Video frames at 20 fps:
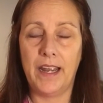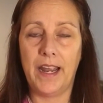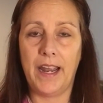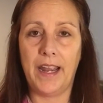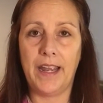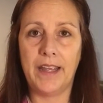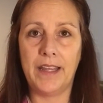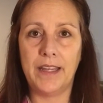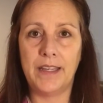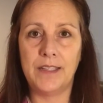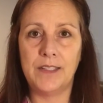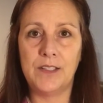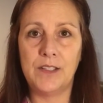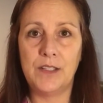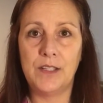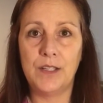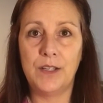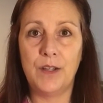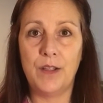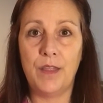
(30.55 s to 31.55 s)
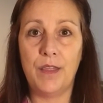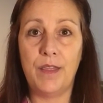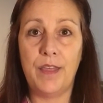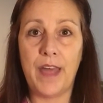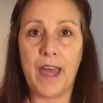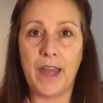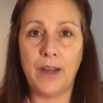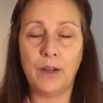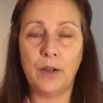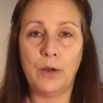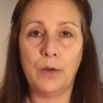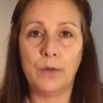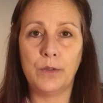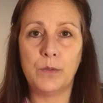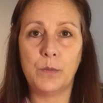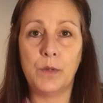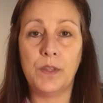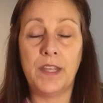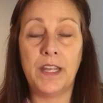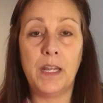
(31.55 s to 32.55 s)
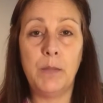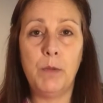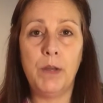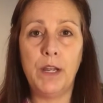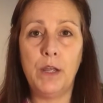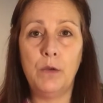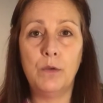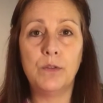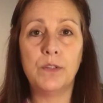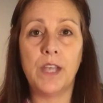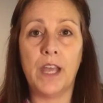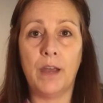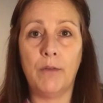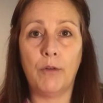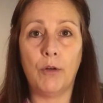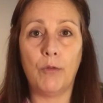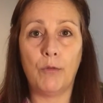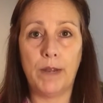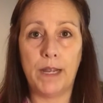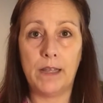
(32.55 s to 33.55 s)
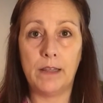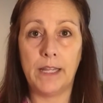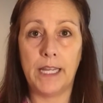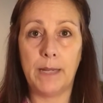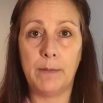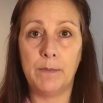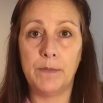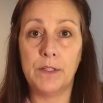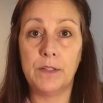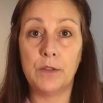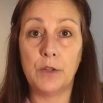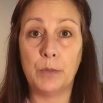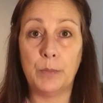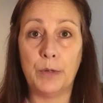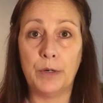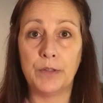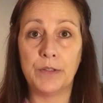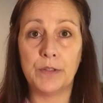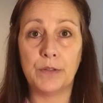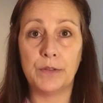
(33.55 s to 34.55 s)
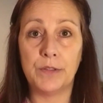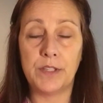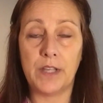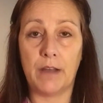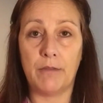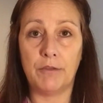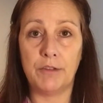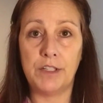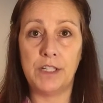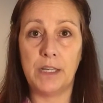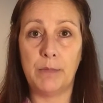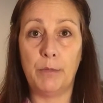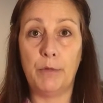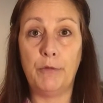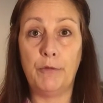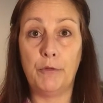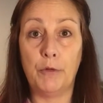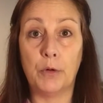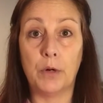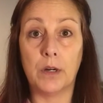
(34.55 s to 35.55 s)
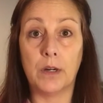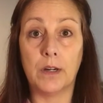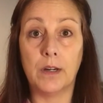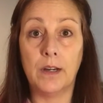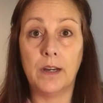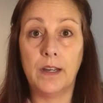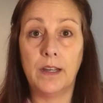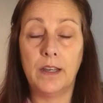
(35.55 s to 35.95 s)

and that goes with anybody who's ever reclaimed their personal sovereignty before.